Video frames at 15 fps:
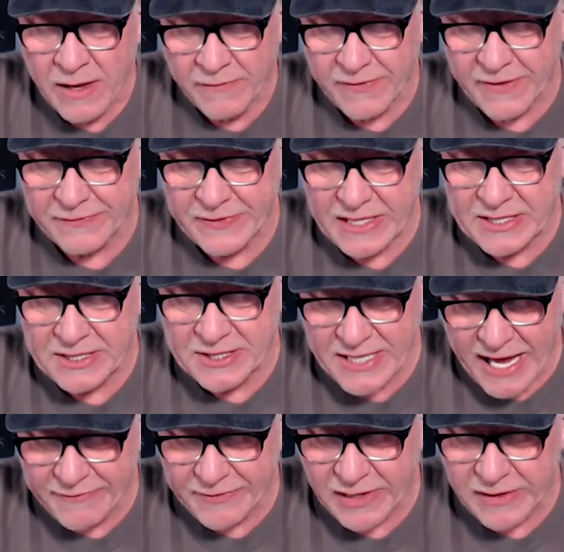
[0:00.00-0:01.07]

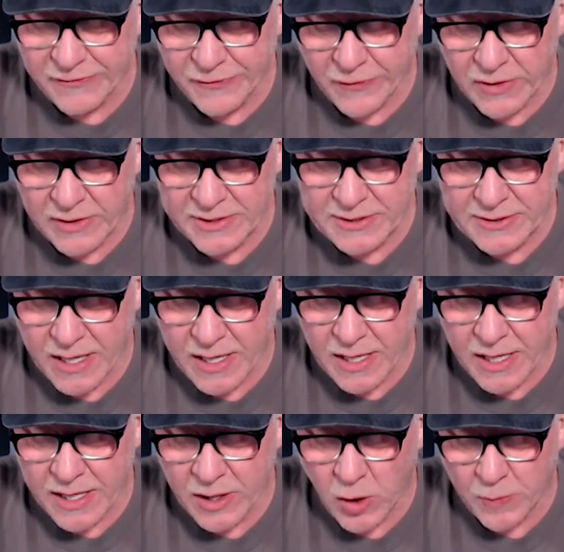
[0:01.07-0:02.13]
fifty-seven for a, uh,
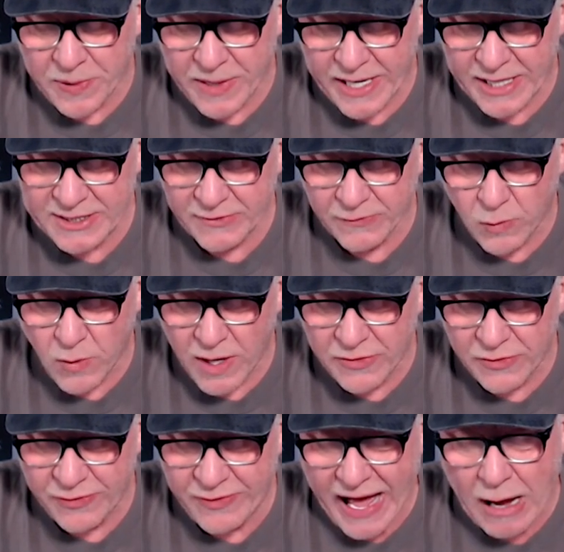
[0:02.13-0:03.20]
an O P S of
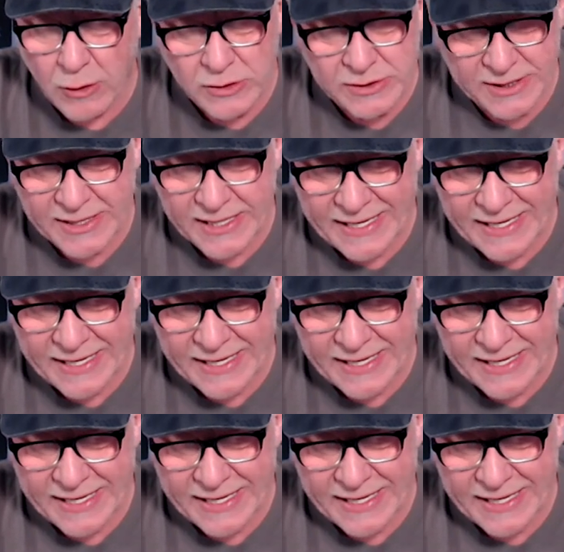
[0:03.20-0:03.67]
one thousand